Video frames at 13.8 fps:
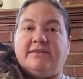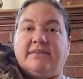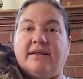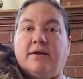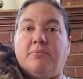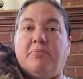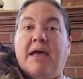
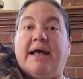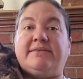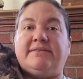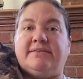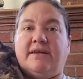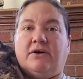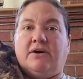They're
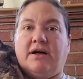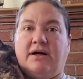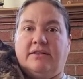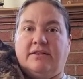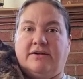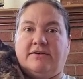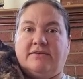pastel
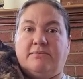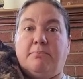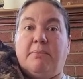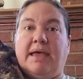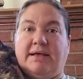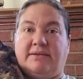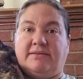colors
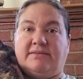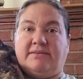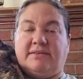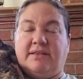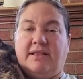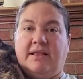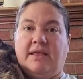
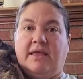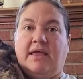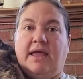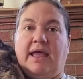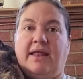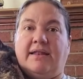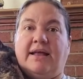mixed,
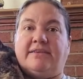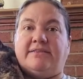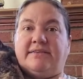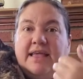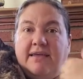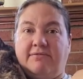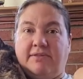and I
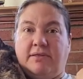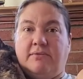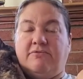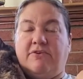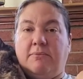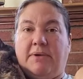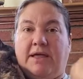saved them
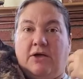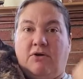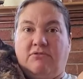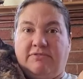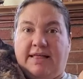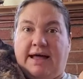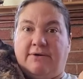from my own
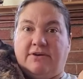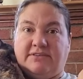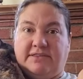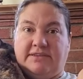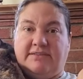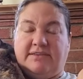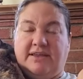flowers
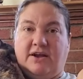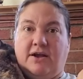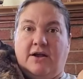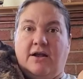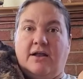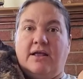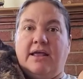this year.